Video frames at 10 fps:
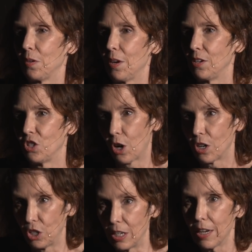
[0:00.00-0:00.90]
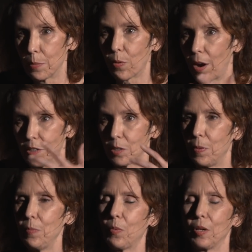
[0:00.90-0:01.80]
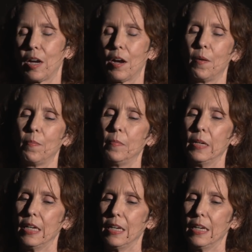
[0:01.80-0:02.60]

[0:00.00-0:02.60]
and charge a ticket price, and people would come.